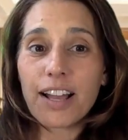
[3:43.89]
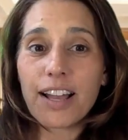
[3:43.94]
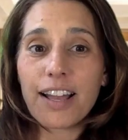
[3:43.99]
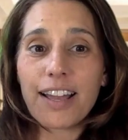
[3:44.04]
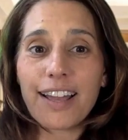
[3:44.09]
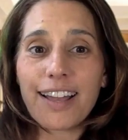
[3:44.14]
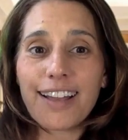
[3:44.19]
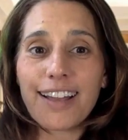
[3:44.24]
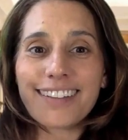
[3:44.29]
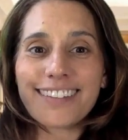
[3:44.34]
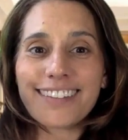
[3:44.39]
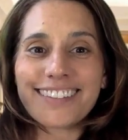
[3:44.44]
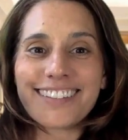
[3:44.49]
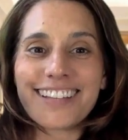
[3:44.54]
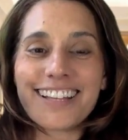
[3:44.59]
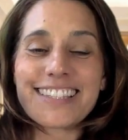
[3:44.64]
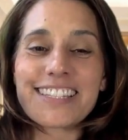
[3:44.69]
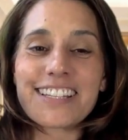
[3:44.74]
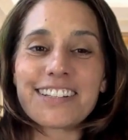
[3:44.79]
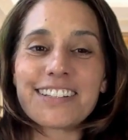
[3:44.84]
And
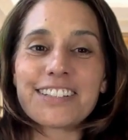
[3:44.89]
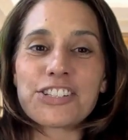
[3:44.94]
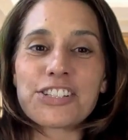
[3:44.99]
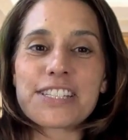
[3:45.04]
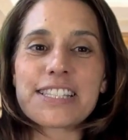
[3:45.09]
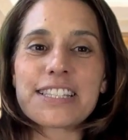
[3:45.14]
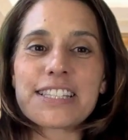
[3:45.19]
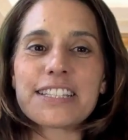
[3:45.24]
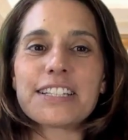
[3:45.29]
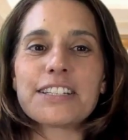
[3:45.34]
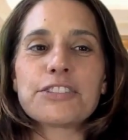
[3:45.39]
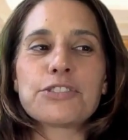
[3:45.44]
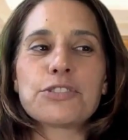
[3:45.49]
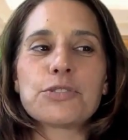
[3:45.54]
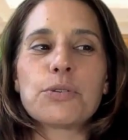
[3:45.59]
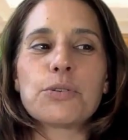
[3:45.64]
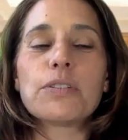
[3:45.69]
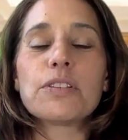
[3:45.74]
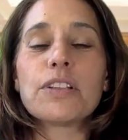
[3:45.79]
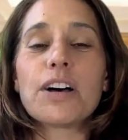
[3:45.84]
it's going to just lead
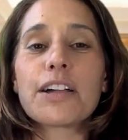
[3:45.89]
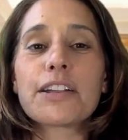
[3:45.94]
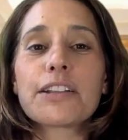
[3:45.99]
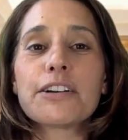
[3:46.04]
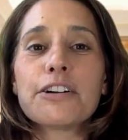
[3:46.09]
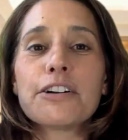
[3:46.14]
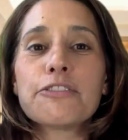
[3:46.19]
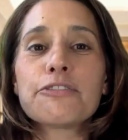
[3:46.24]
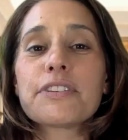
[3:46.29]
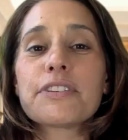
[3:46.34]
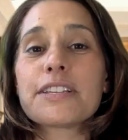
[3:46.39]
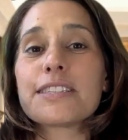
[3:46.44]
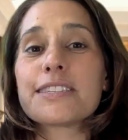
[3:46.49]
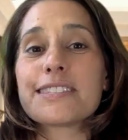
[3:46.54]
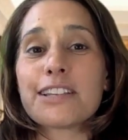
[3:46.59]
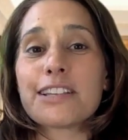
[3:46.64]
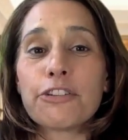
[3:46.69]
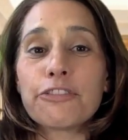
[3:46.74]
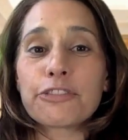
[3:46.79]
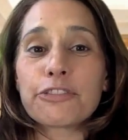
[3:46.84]
to a lot of
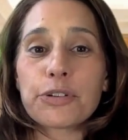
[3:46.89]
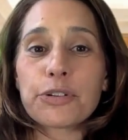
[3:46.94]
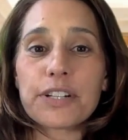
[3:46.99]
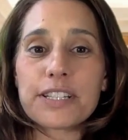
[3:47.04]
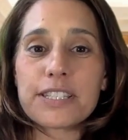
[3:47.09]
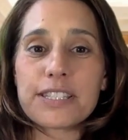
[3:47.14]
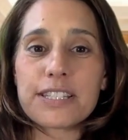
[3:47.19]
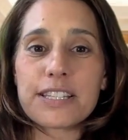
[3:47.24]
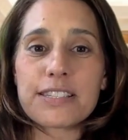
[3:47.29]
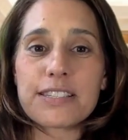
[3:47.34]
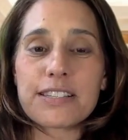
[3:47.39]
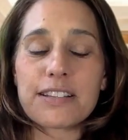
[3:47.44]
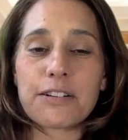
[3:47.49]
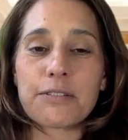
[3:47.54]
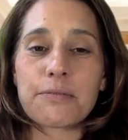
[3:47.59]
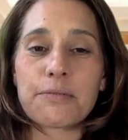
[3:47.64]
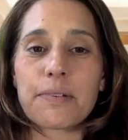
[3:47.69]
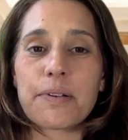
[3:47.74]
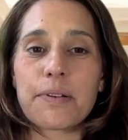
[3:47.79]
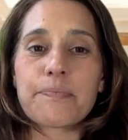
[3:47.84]
self
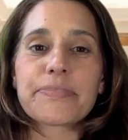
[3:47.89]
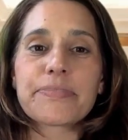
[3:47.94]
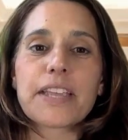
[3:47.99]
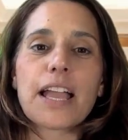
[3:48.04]
criticism